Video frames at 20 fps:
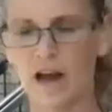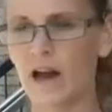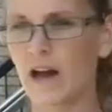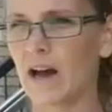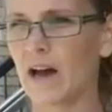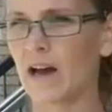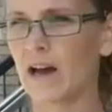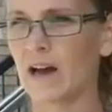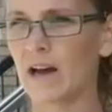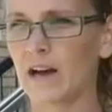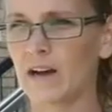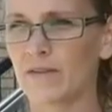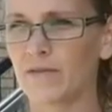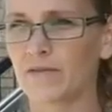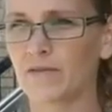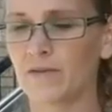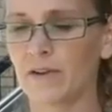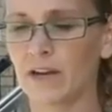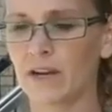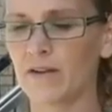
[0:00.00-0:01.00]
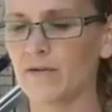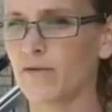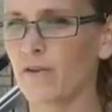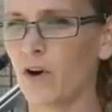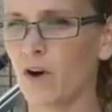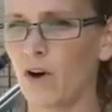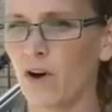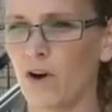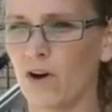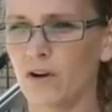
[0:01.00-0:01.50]
have
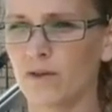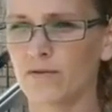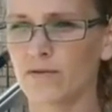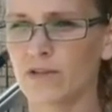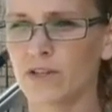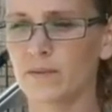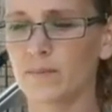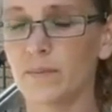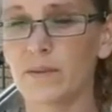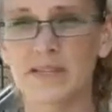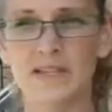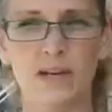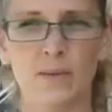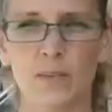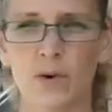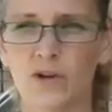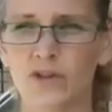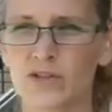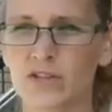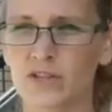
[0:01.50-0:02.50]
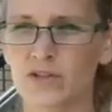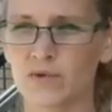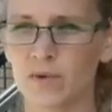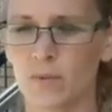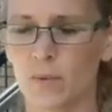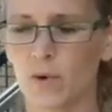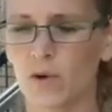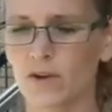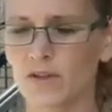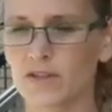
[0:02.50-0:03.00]
involved missing persons
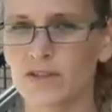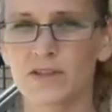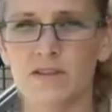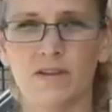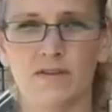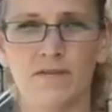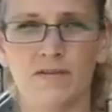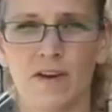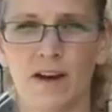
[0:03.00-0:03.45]
reports